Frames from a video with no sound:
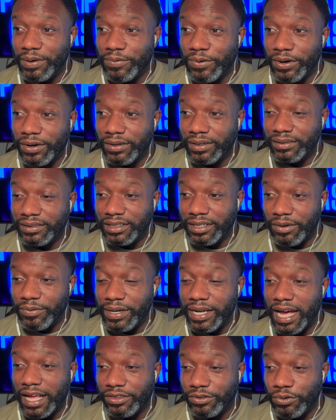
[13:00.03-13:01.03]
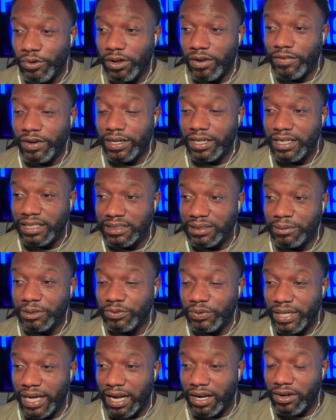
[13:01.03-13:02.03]
were you know we got through all of our customers
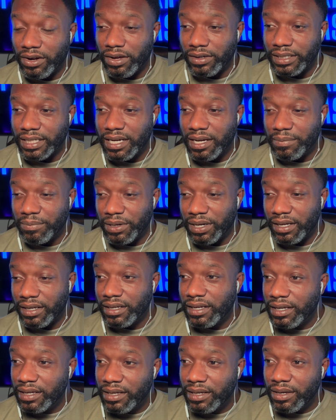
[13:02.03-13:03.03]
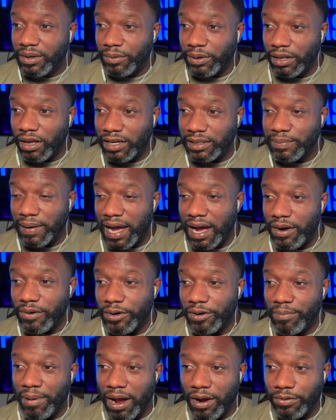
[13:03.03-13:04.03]
we got it all done but we lost
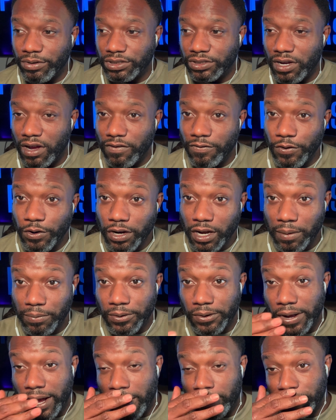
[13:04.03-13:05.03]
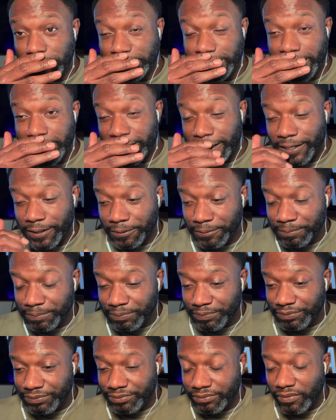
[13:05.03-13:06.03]
power power's off for a couple of hours there
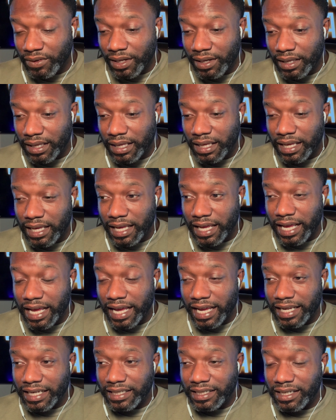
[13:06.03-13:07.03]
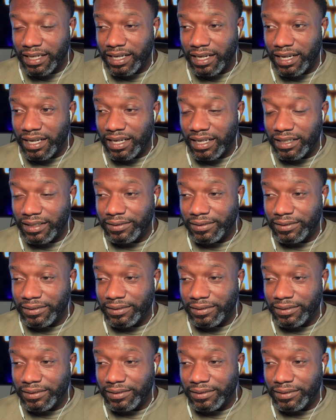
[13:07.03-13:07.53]
and uh